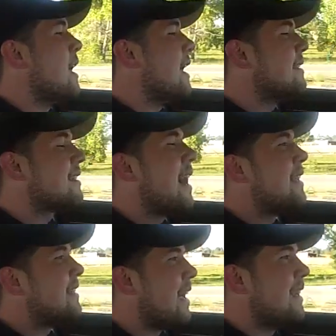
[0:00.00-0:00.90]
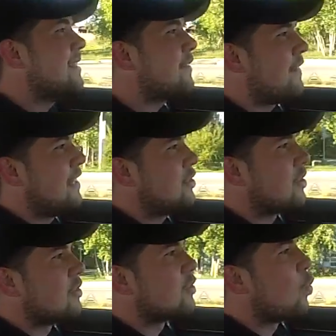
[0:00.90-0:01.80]
It's got nice
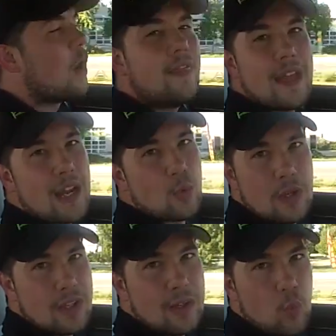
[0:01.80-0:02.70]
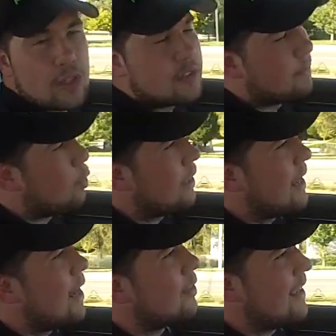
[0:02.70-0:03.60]
features. One that I really want to
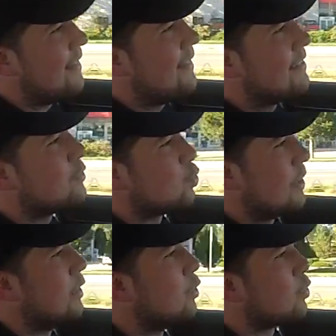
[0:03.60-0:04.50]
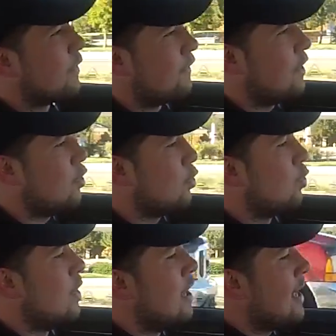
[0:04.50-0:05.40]
point out in this real review